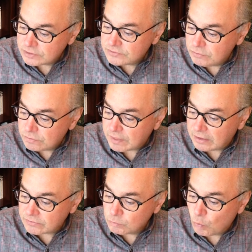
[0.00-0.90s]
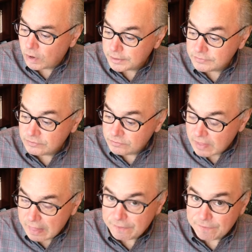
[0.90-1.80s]
the 2001 and
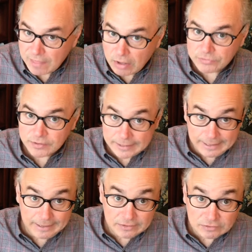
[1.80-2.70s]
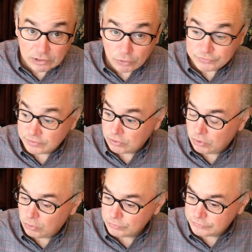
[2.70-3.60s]
2008 lows in
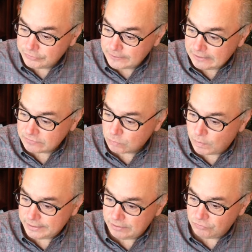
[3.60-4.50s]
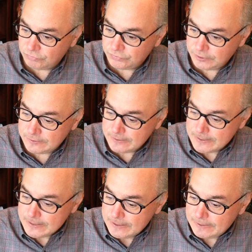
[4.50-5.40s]
gold. So that's quite interesting.
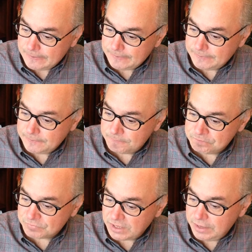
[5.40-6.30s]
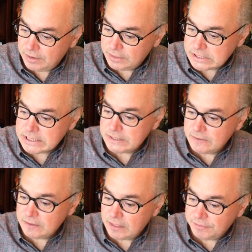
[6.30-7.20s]
Um, and uh,
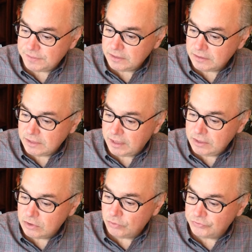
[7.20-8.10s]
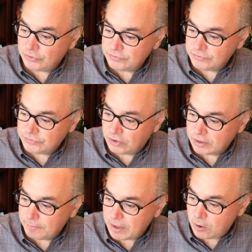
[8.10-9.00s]
I think yeah, he goes on to
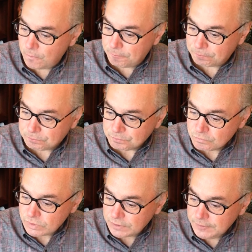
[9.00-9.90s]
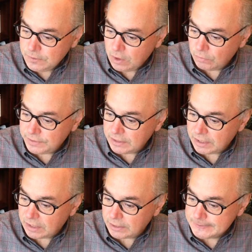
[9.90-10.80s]
talk about you know
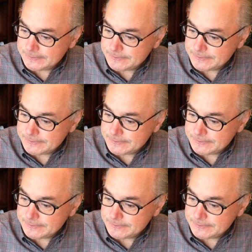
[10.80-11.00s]
the uh,